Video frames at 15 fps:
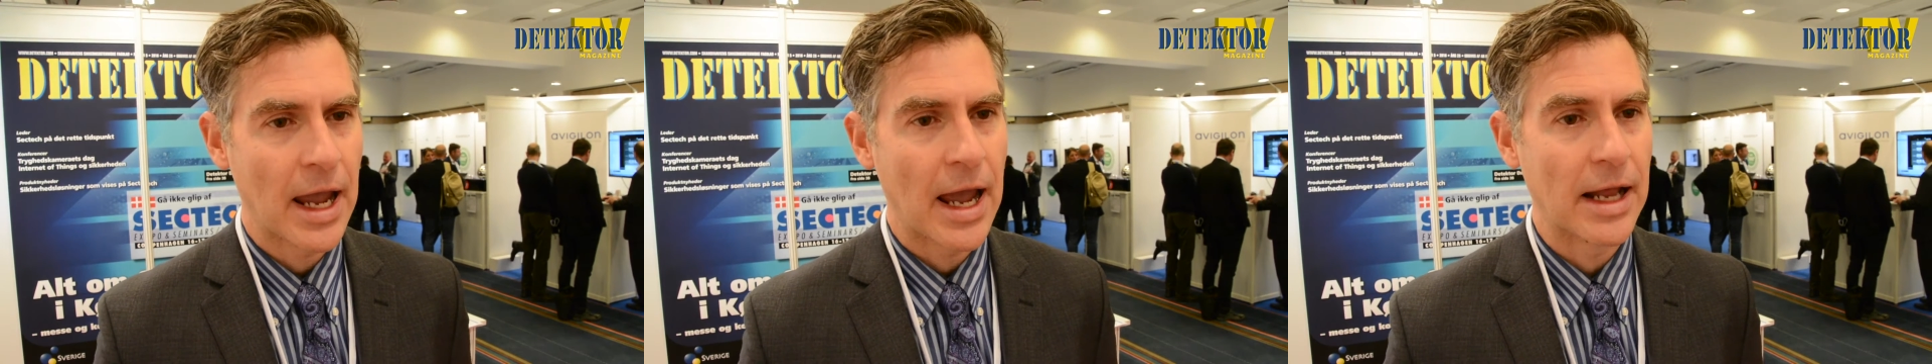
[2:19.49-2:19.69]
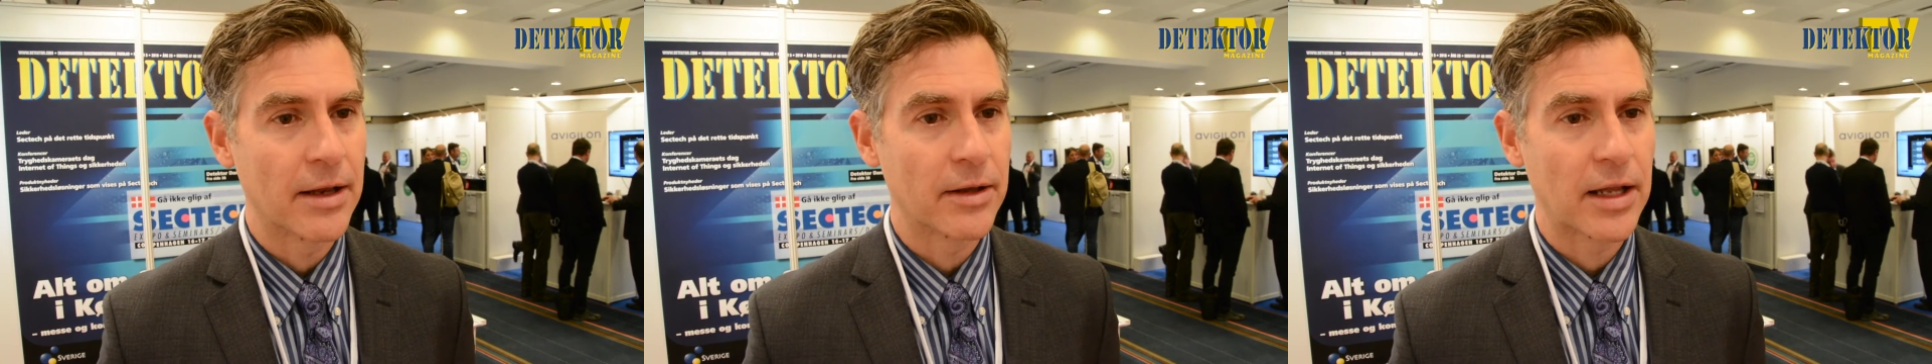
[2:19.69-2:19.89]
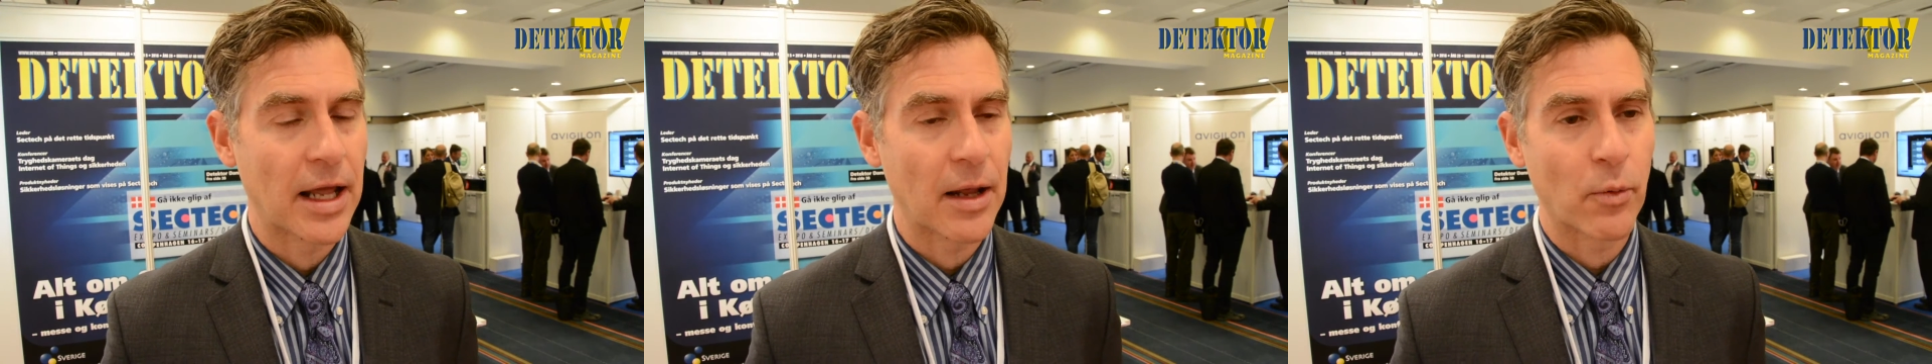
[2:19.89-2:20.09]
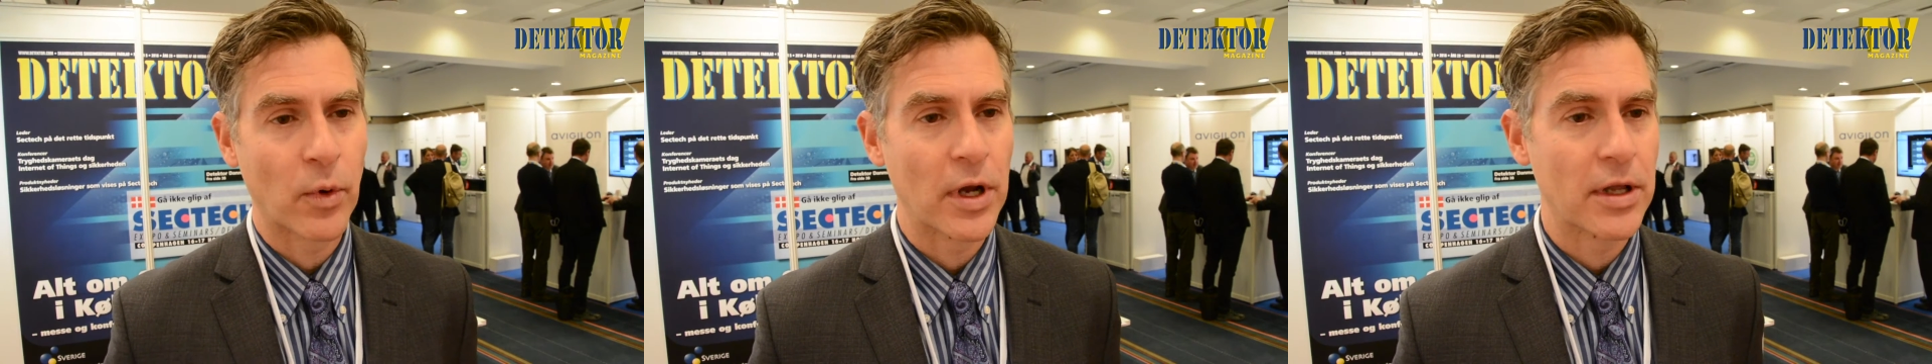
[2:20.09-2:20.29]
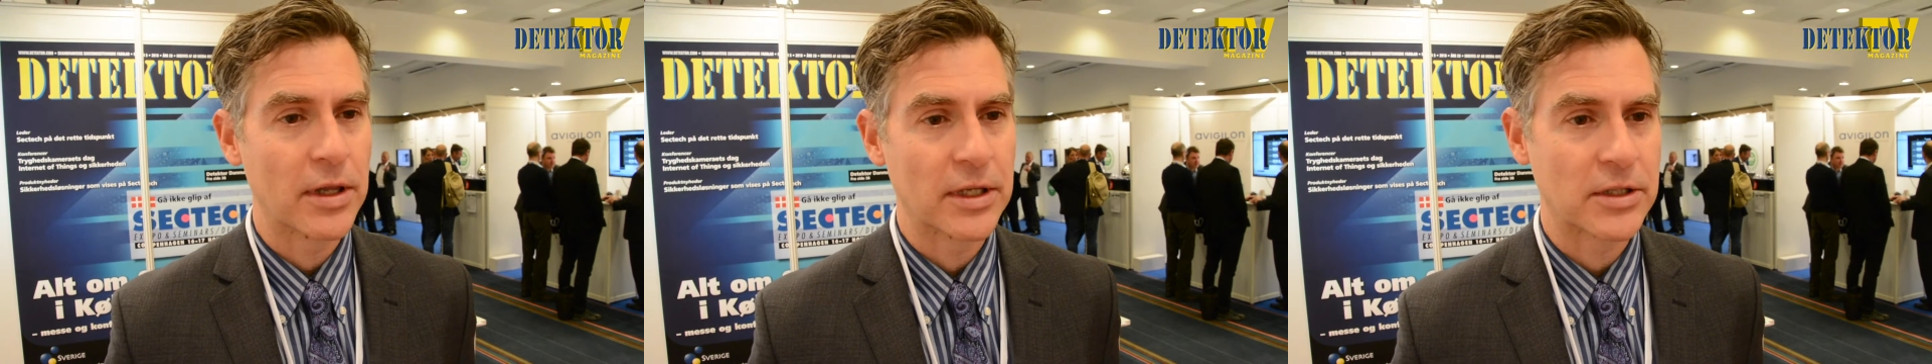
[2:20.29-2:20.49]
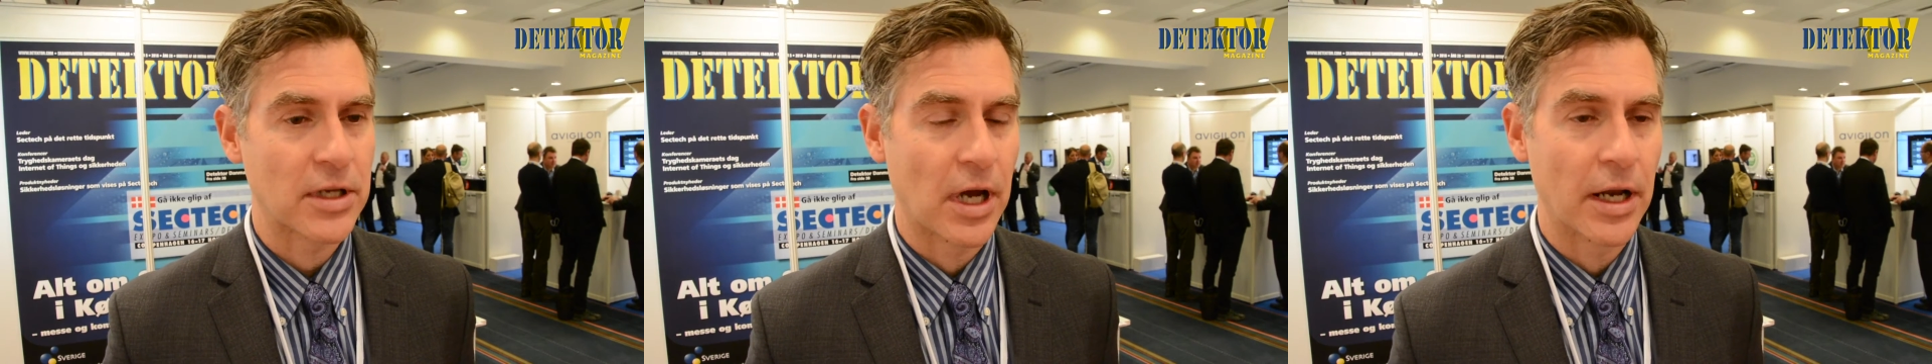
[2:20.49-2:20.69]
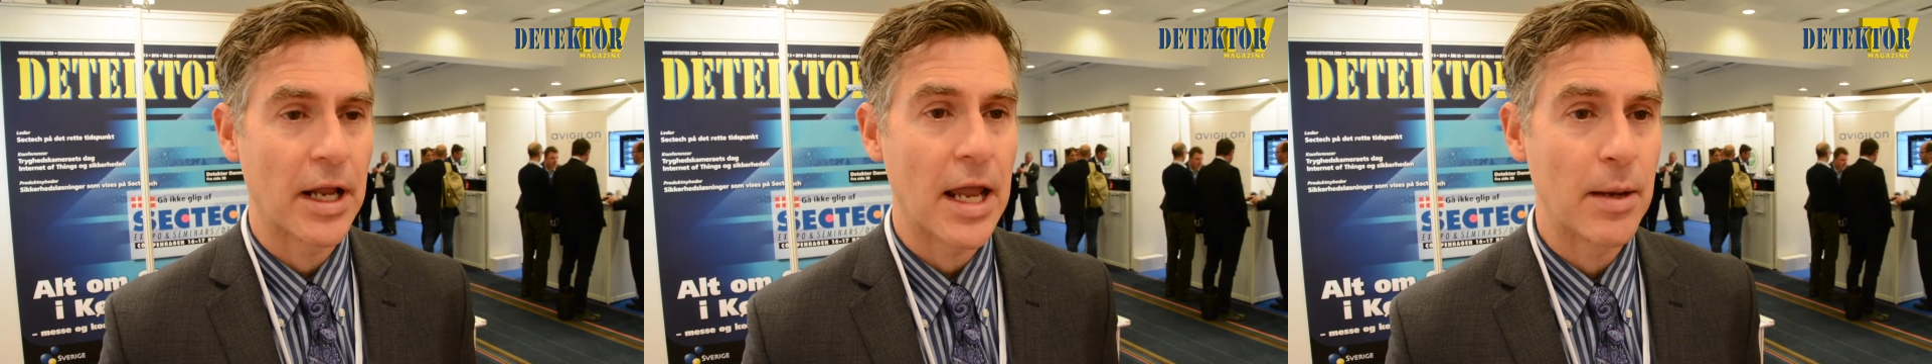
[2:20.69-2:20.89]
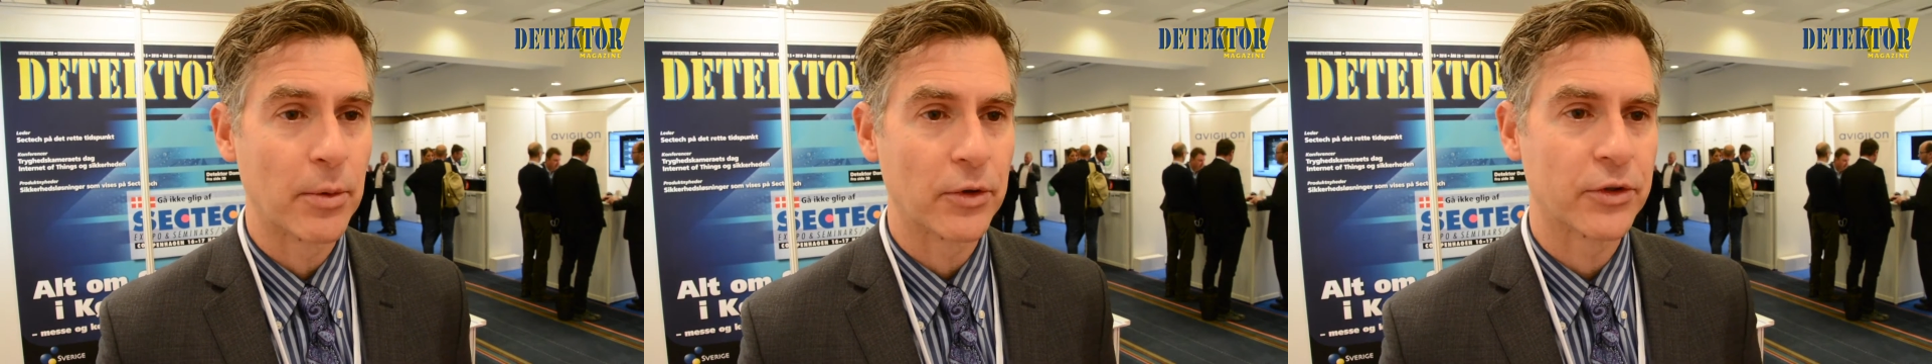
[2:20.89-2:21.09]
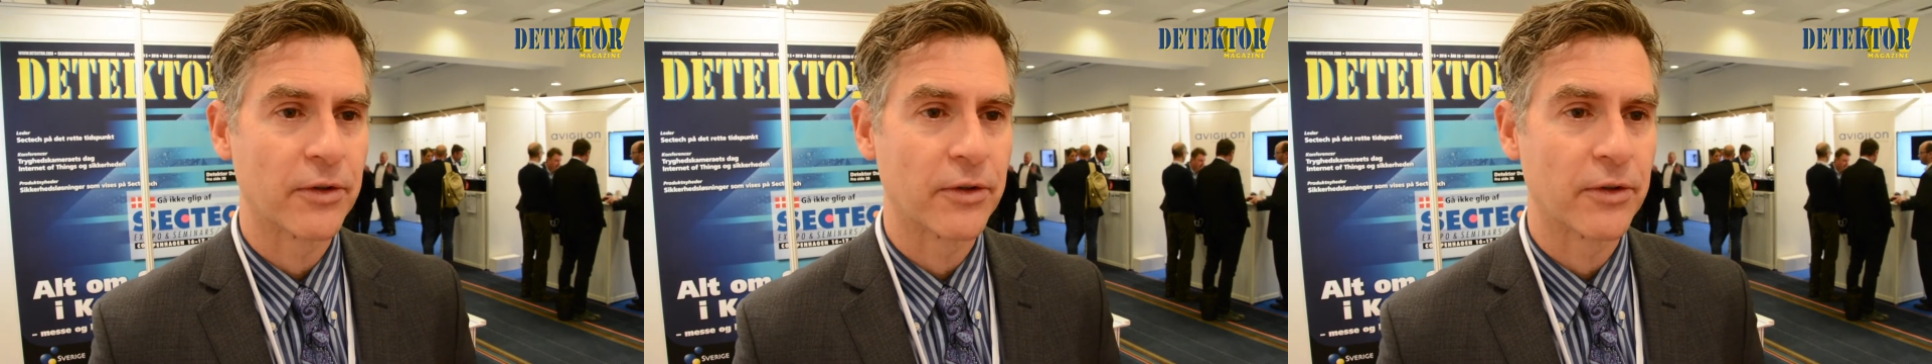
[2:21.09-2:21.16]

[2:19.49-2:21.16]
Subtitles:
and that way it's unable